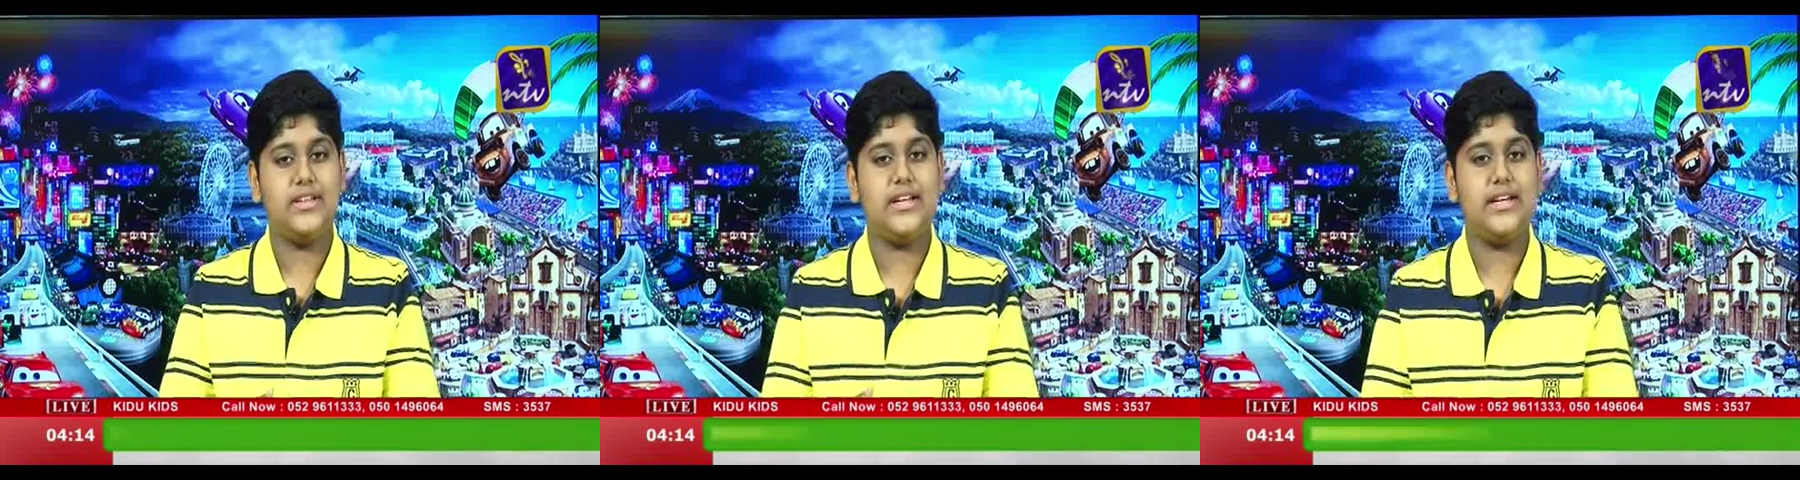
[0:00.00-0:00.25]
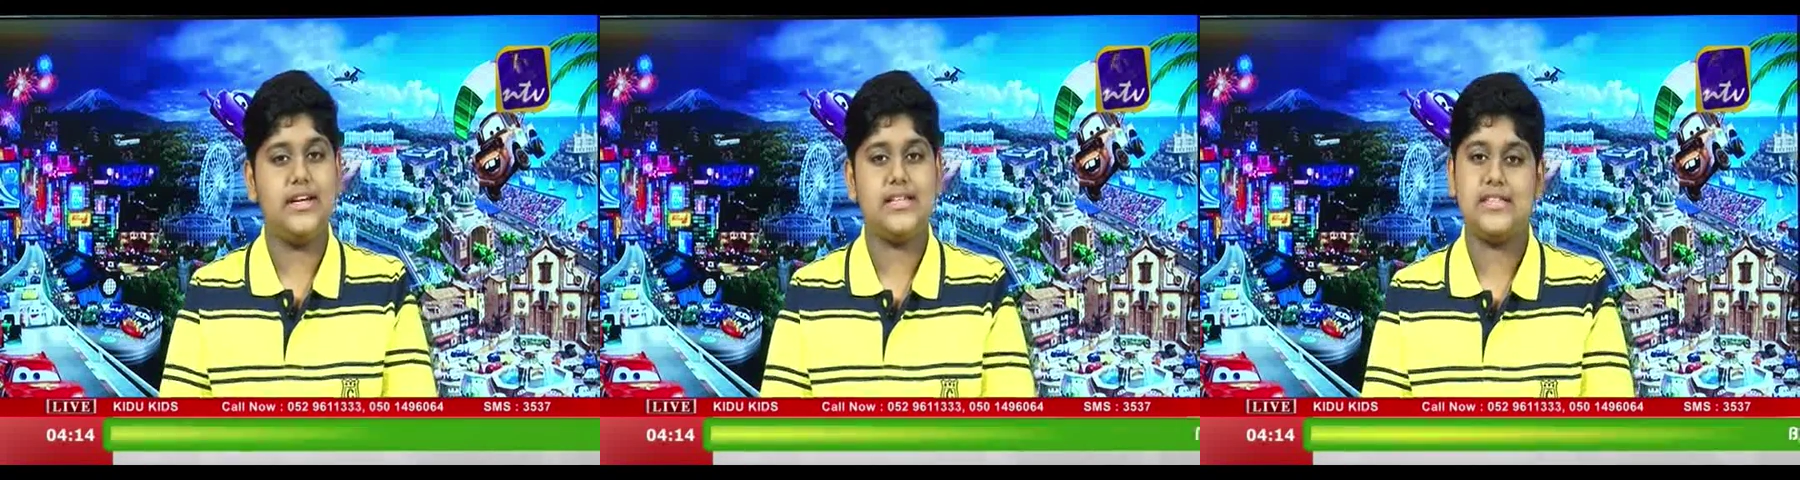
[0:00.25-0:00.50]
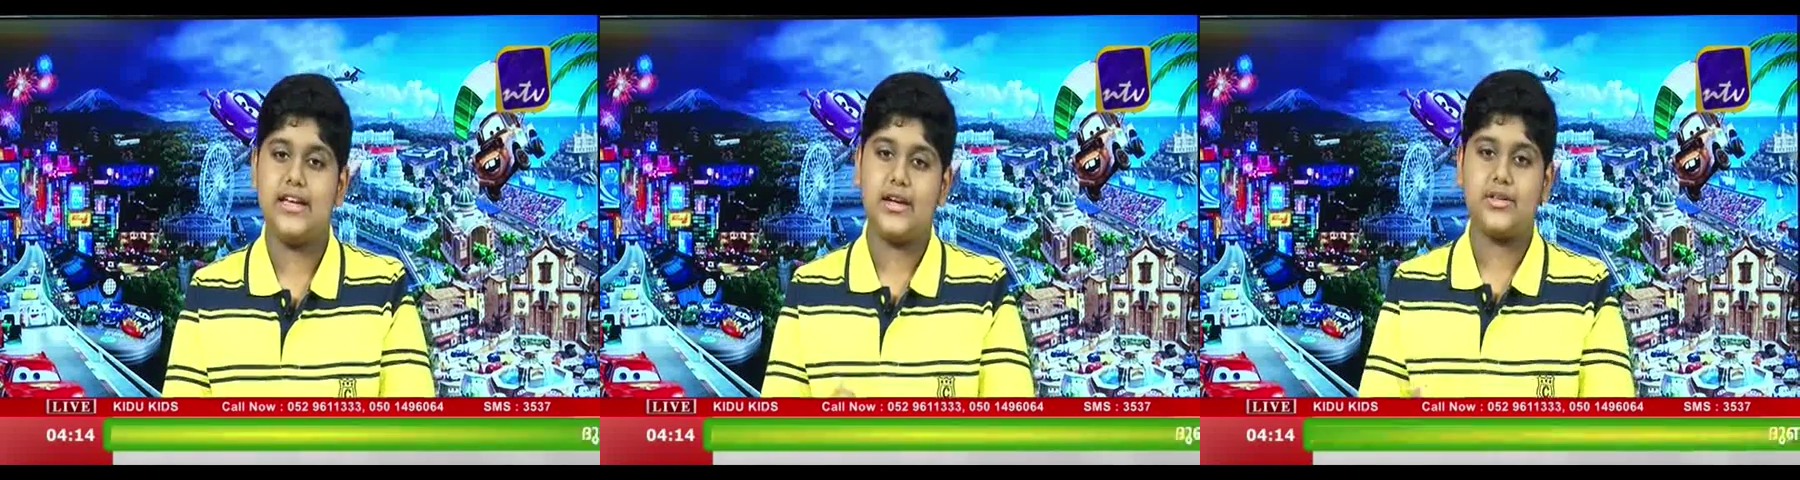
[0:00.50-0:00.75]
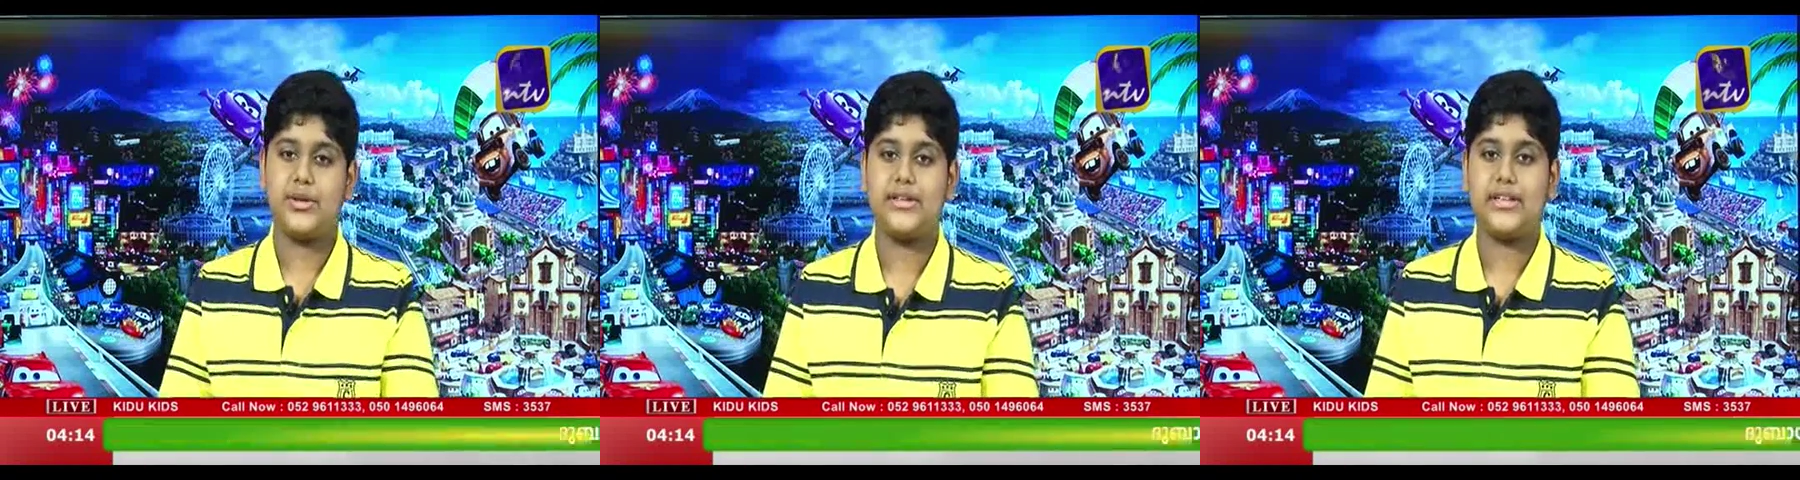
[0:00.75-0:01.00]
they did is, they
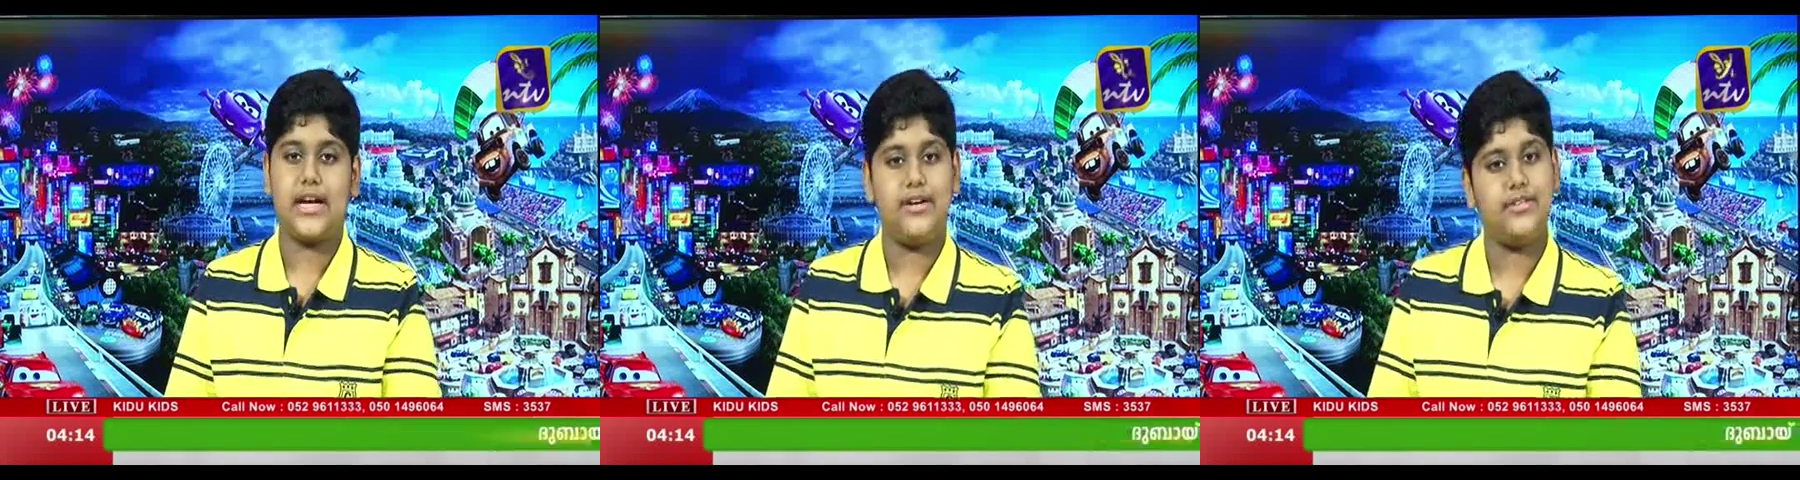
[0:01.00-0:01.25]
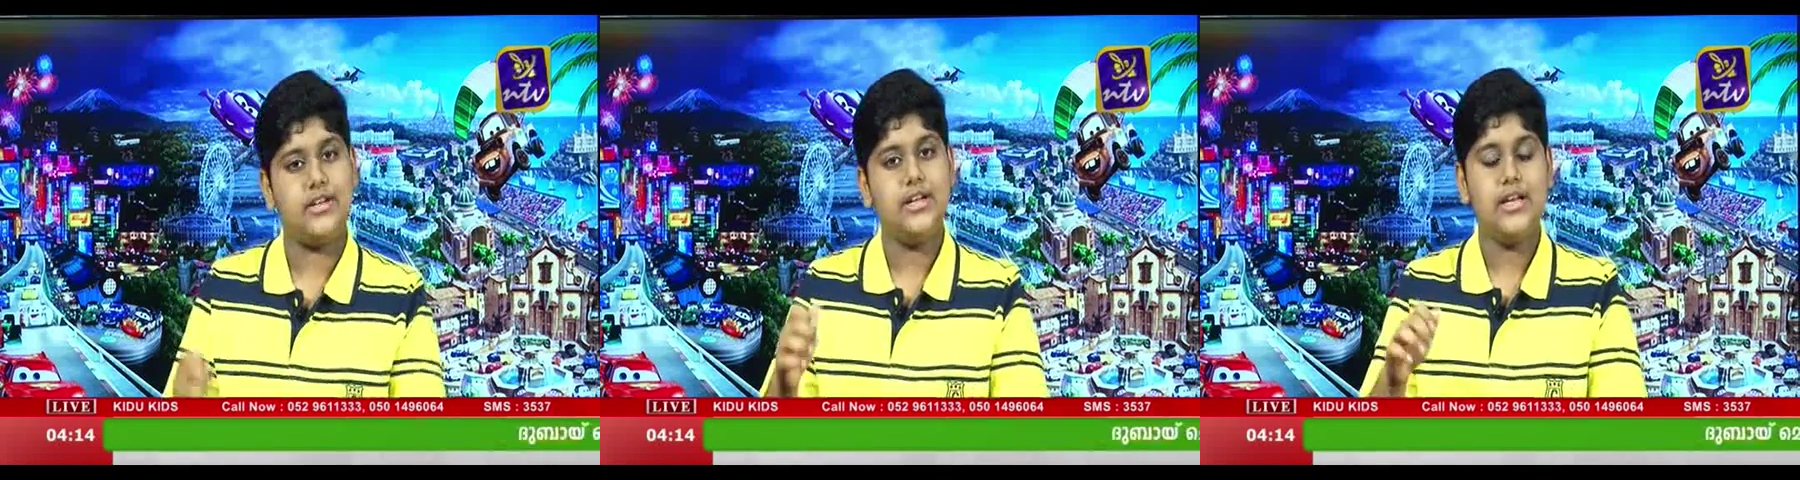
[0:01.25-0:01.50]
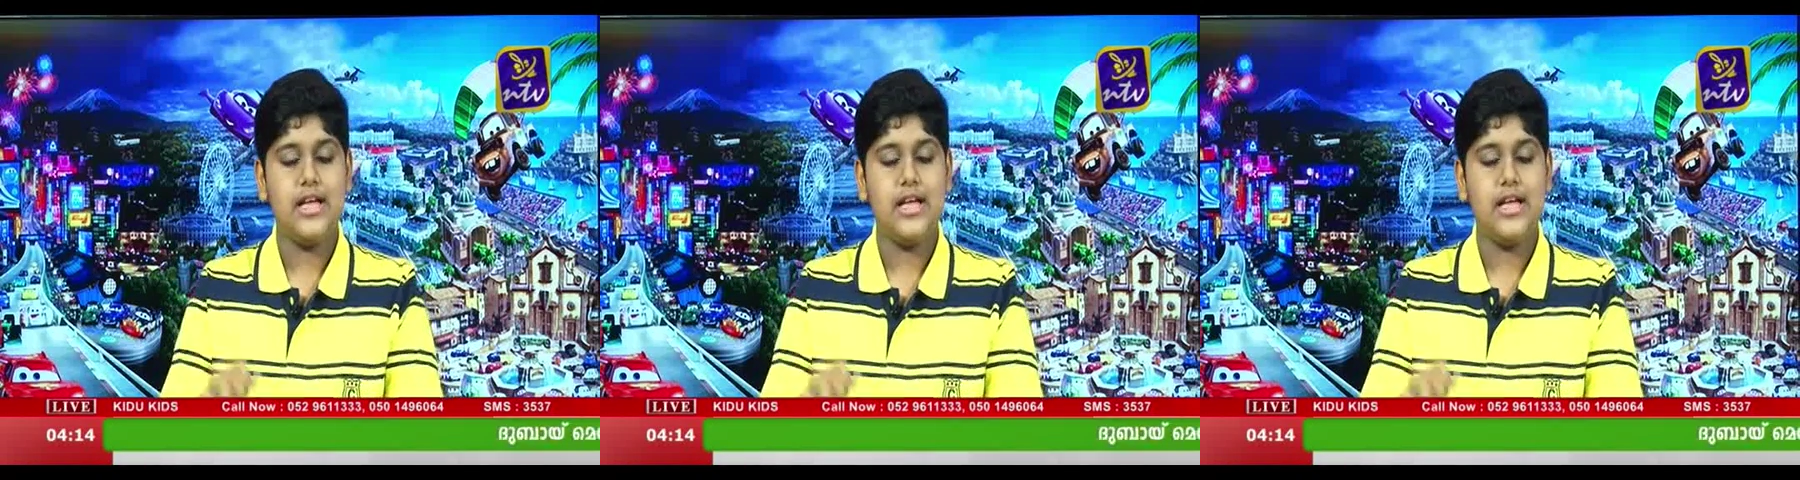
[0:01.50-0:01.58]
took the cover,